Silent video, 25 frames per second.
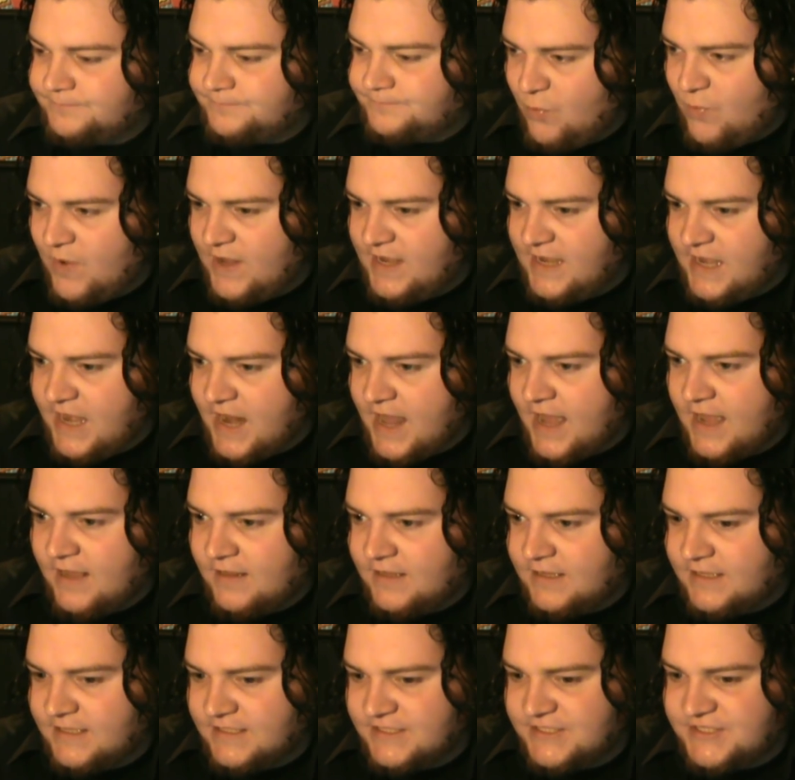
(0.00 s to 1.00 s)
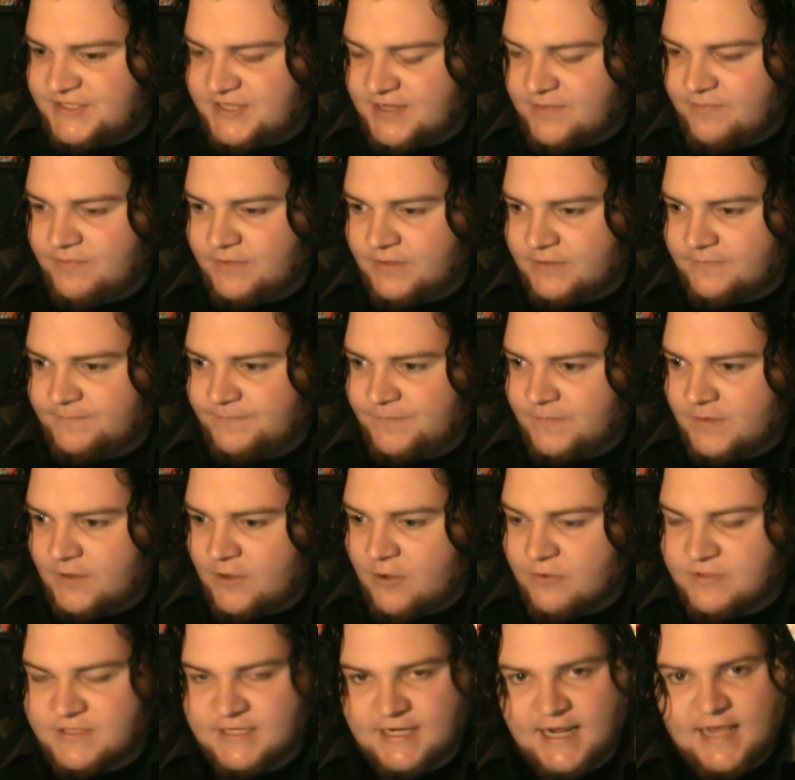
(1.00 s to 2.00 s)
when Nala and Simba
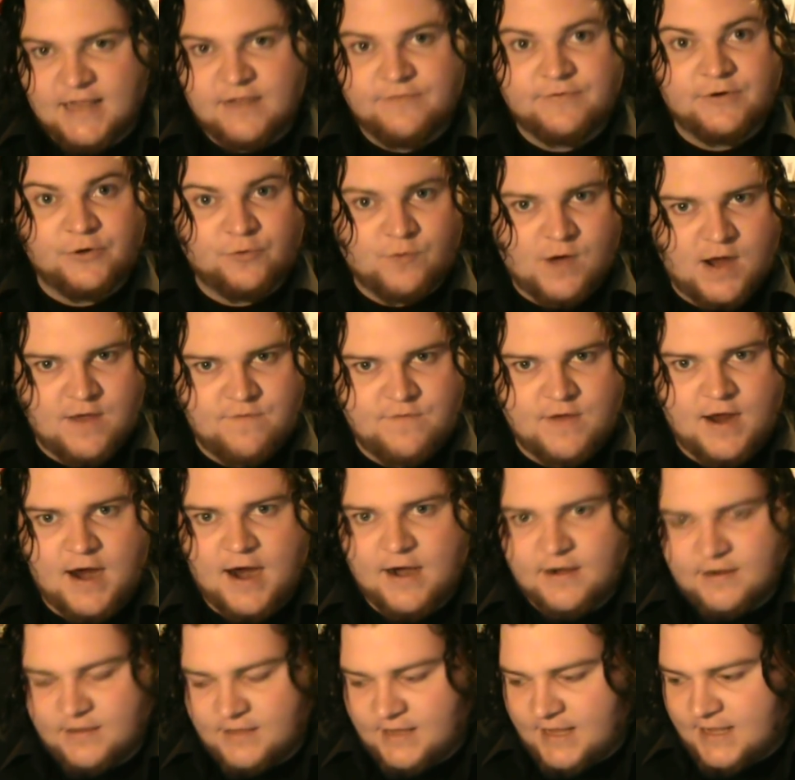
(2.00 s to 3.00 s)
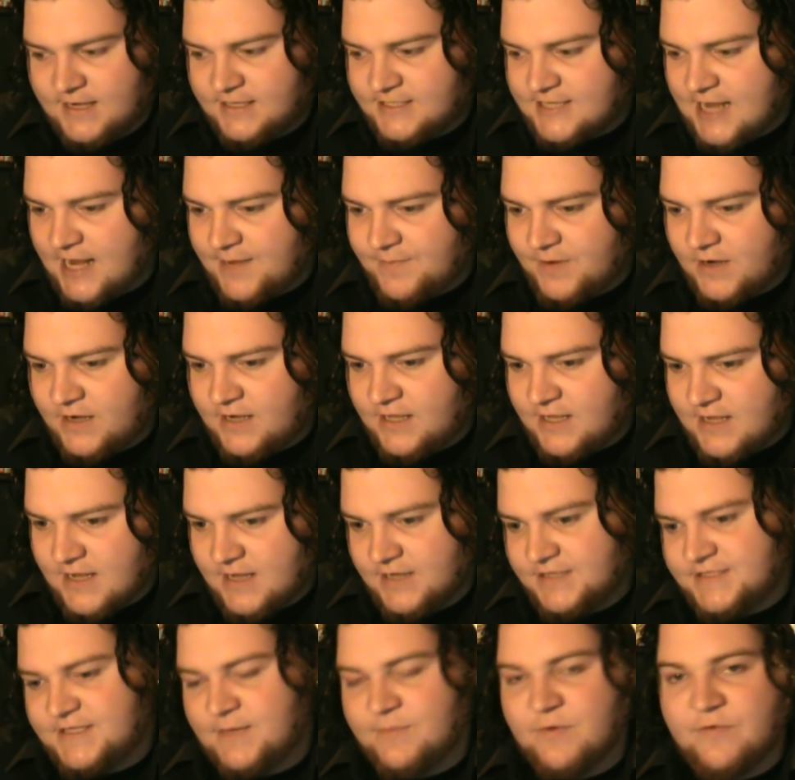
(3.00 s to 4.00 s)
go to the elephant graveyard and they get attacked by the
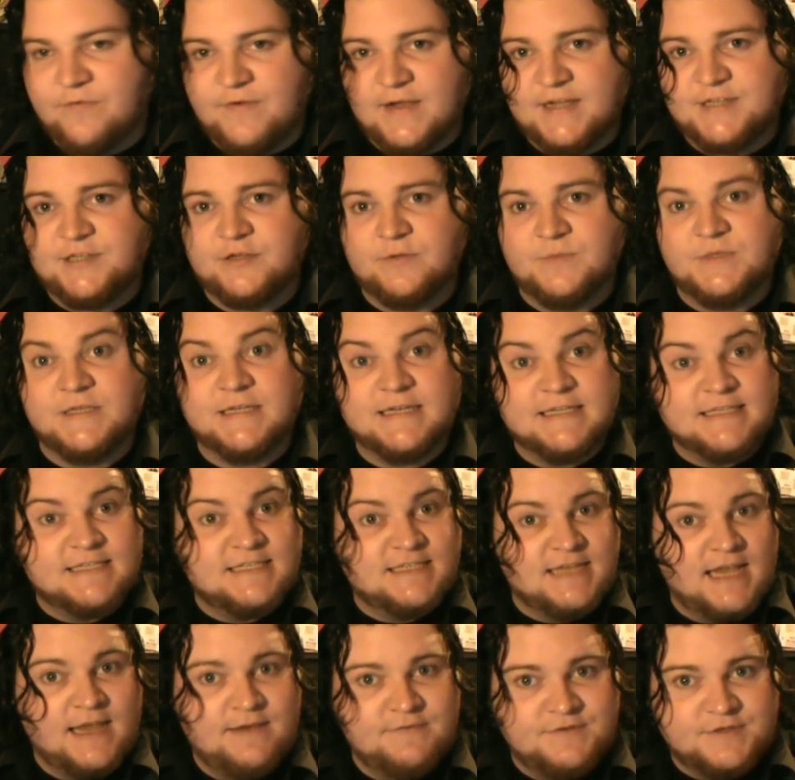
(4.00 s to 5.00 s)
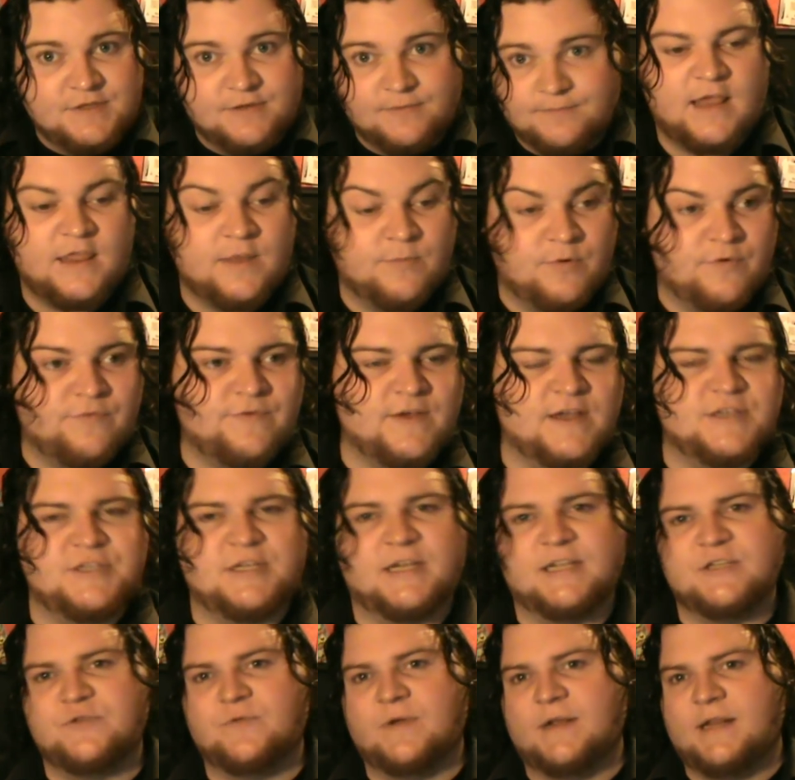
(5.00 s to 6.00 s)
hyenas, then Mufasa comes in and saves them. And then Mufasa
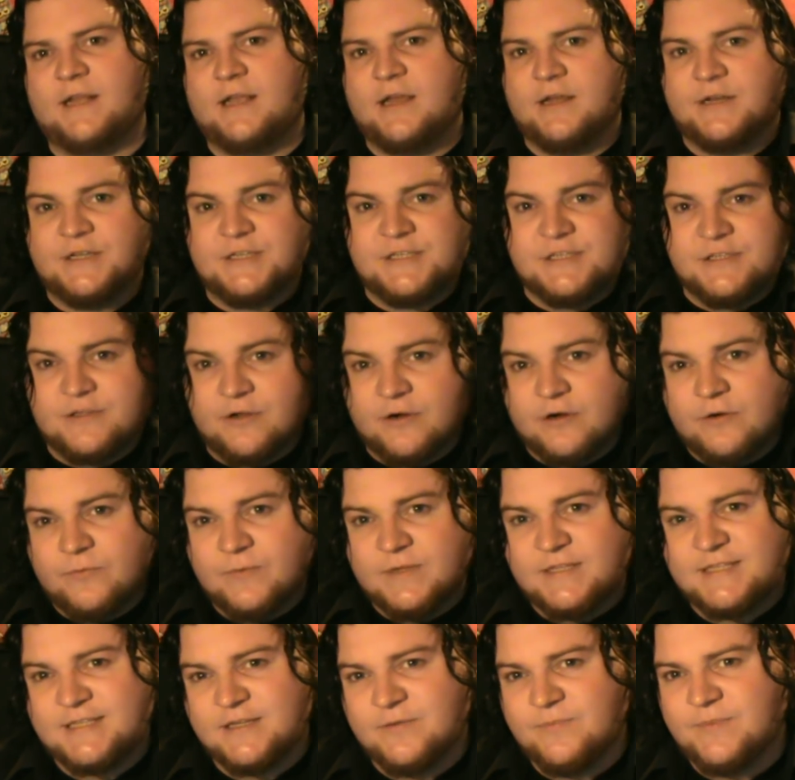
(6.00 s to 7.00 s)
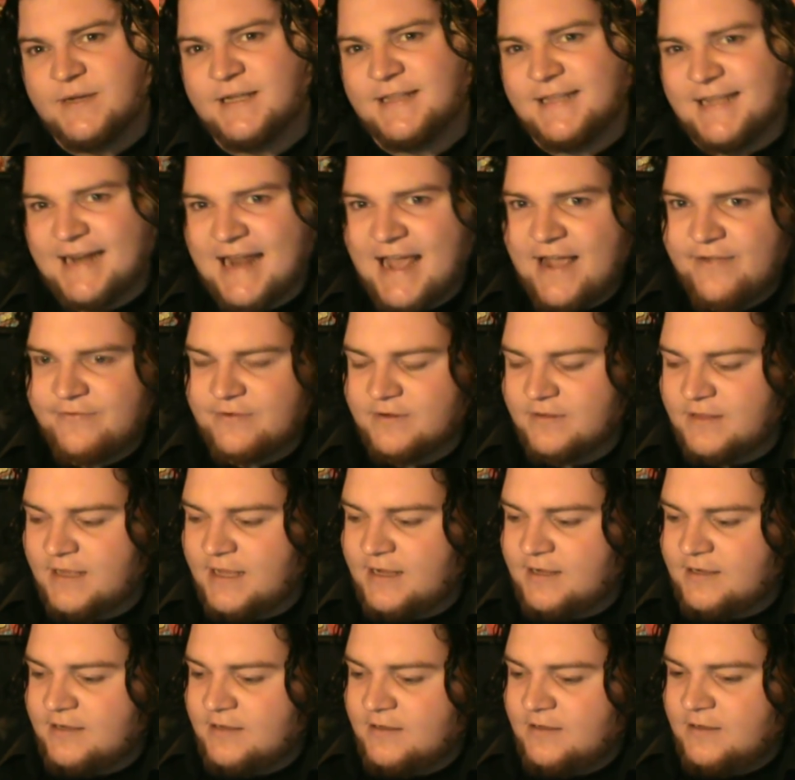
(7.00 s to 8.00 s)
gets really kind of stern with Simba, and then after
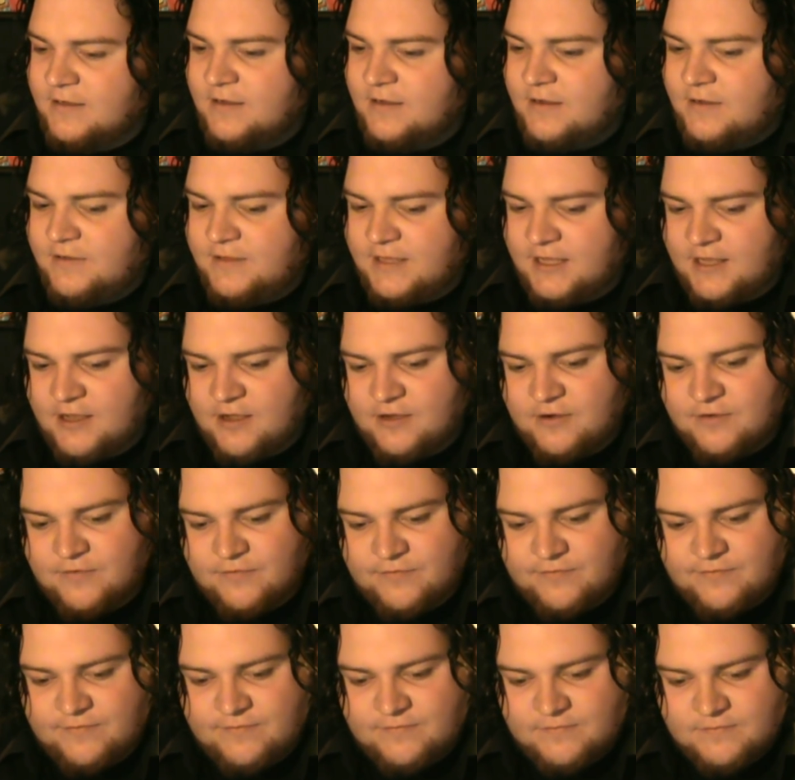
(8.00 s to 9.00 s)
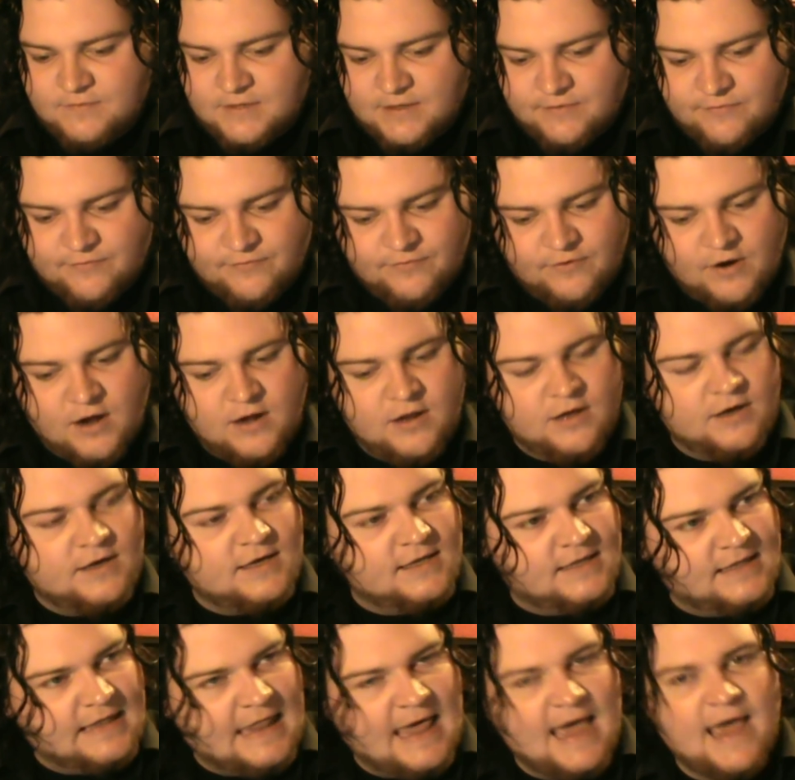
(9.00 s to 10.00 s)
that, they frolic
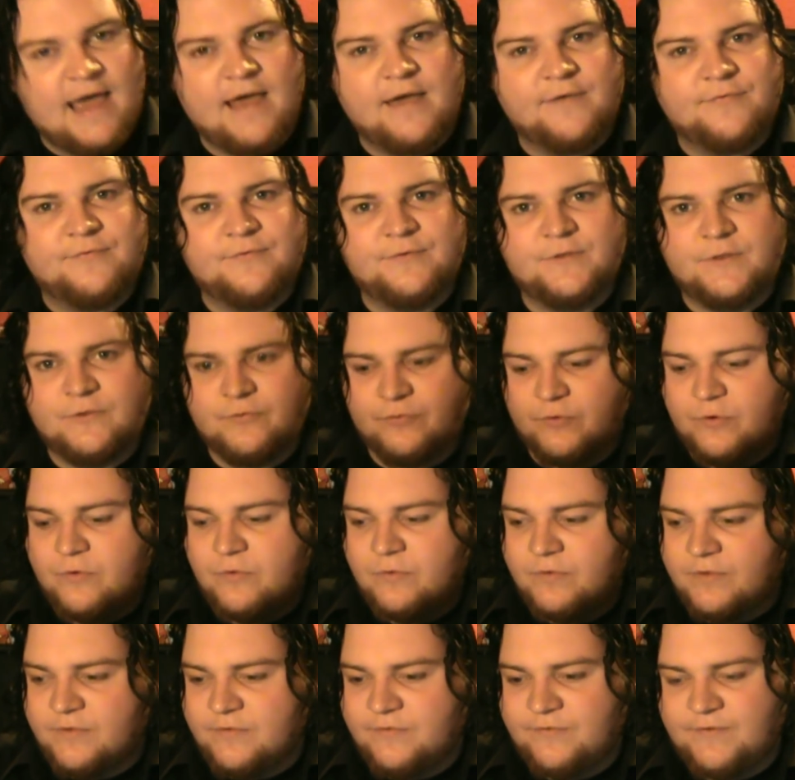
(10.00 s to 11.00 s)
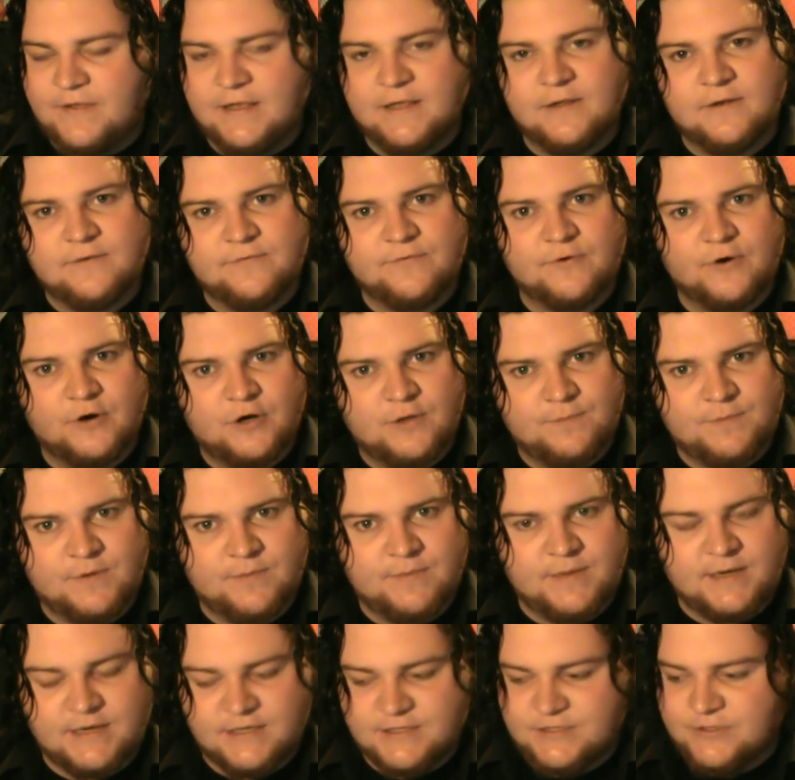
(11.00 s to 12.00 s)
and laugh through the field for a couple
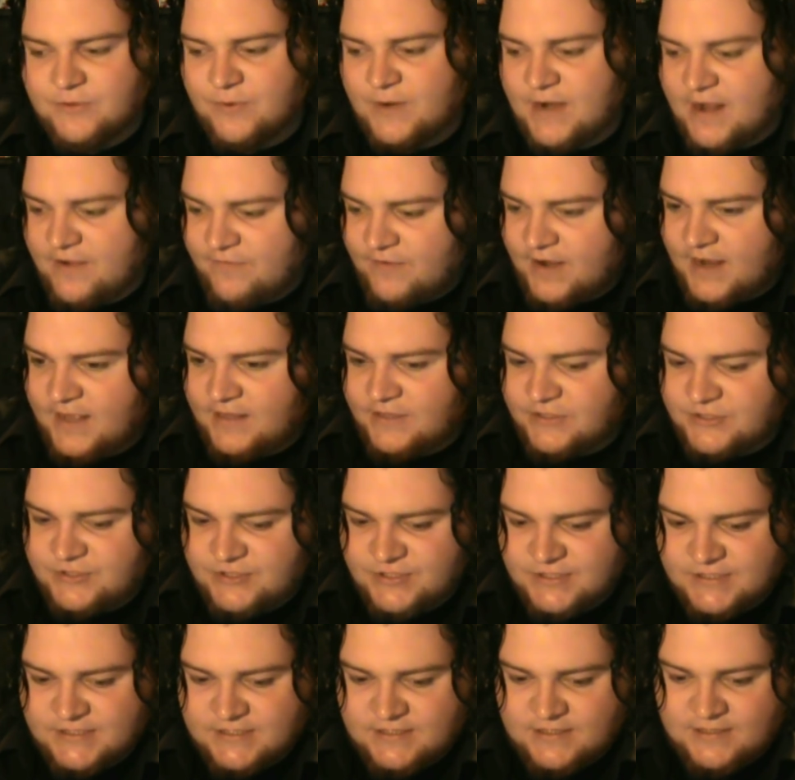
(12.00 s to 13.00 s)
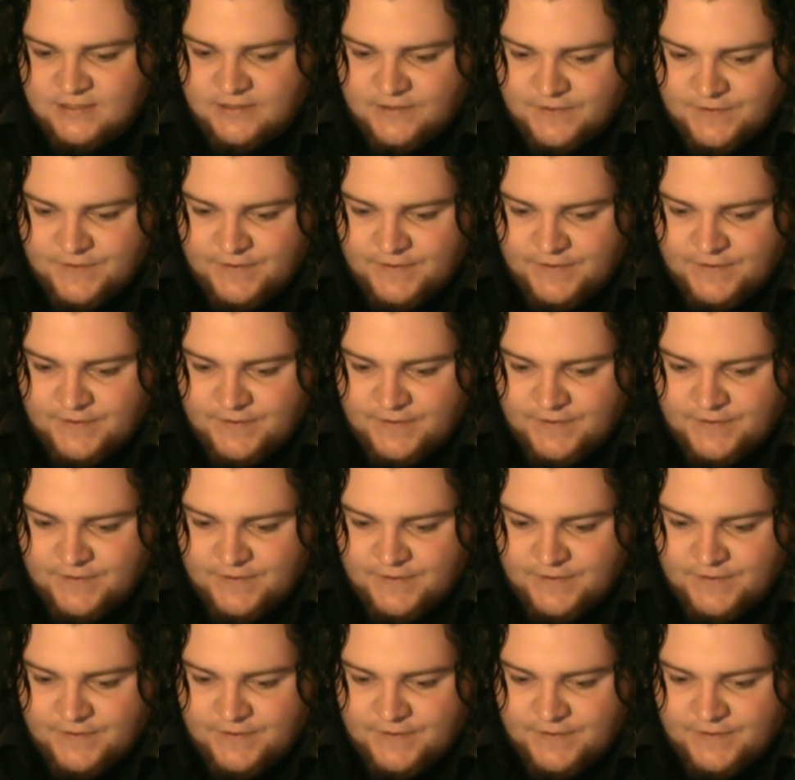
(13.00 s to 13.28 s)
of minutes or whatever. And it's just